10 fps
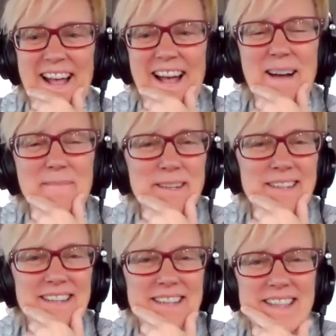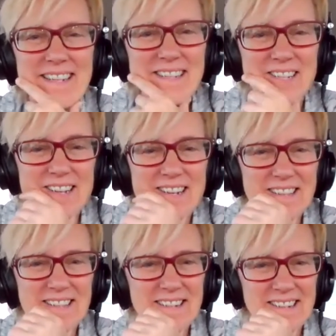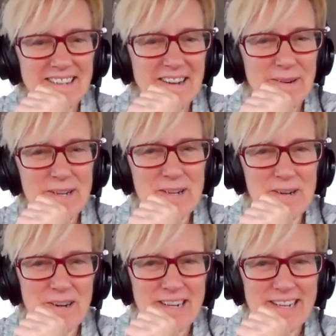I'm good. Thanks, Jonathan. How are you?